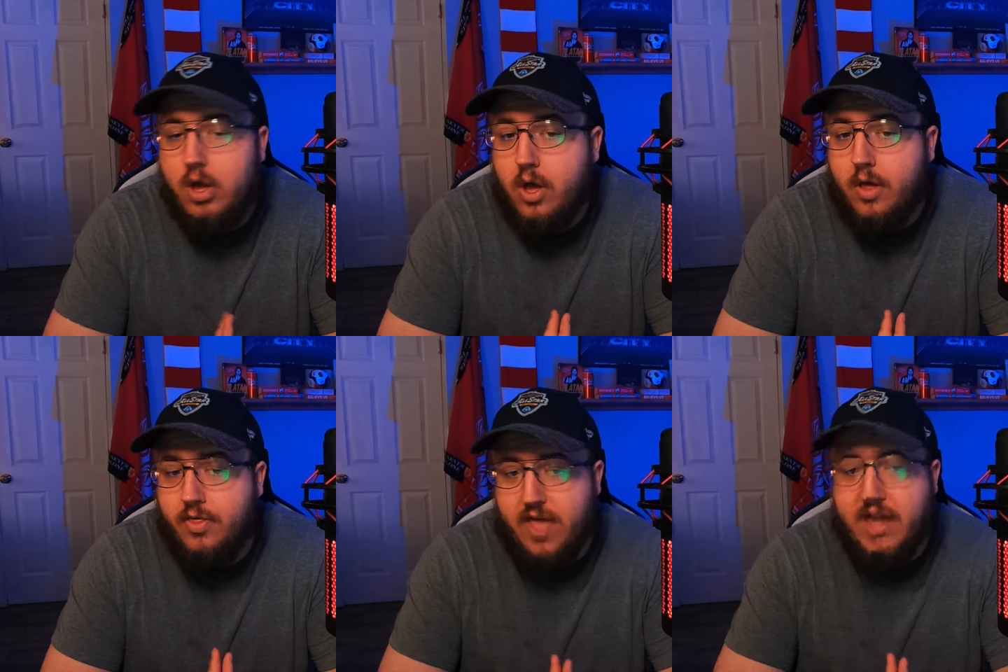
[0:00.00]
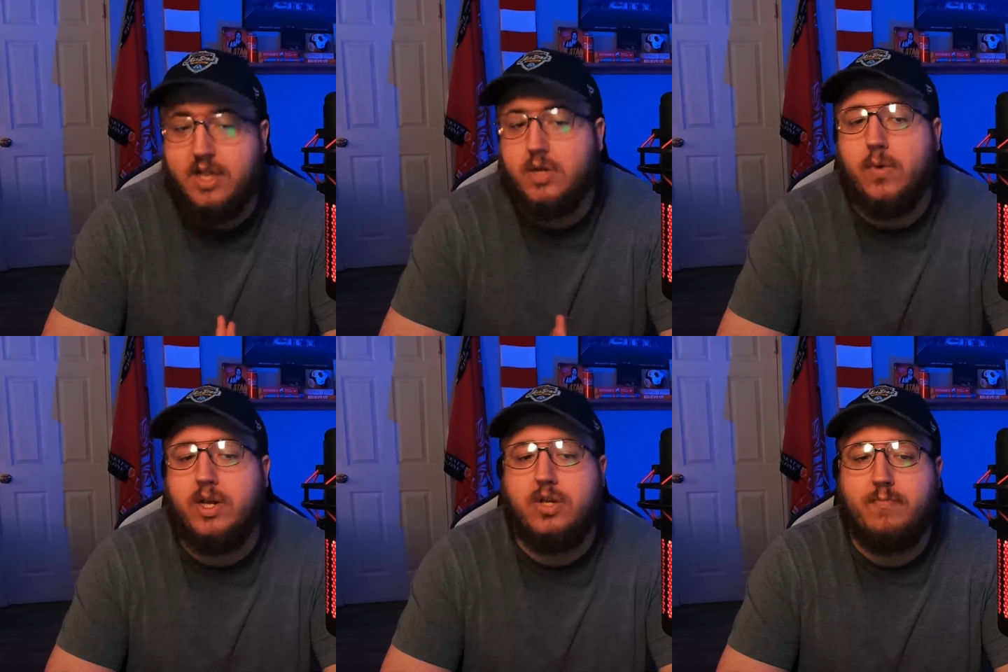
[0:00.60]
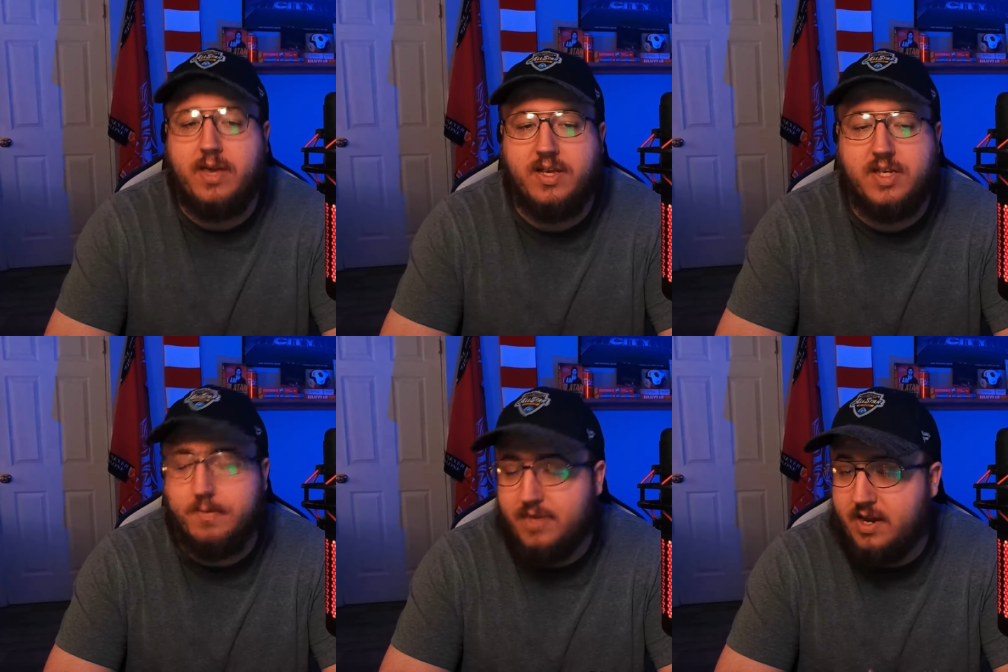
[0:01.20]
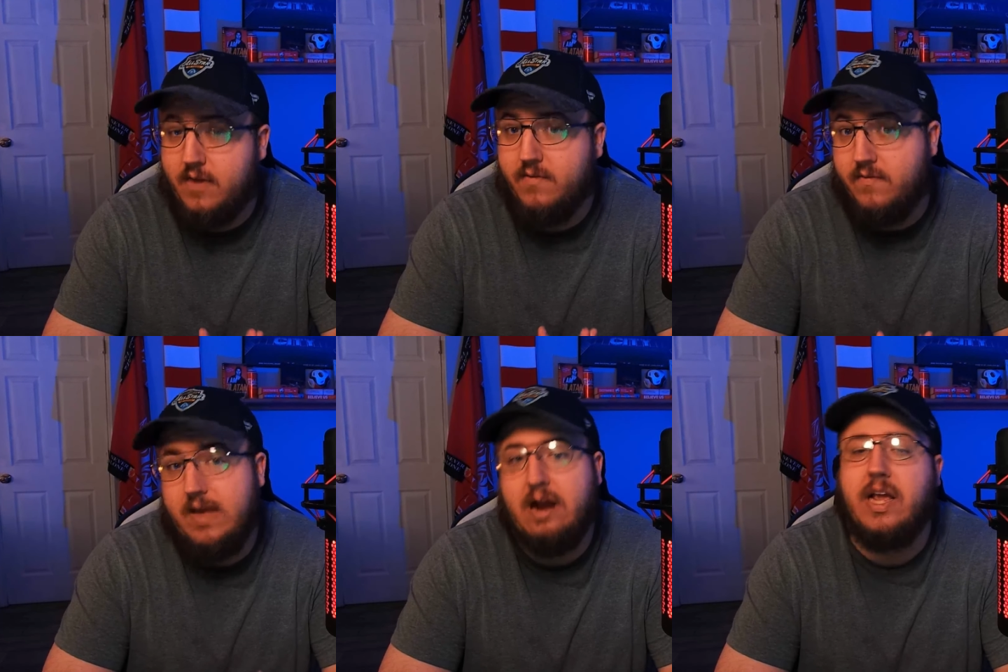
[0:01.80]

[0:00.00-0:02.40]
that is going to be something very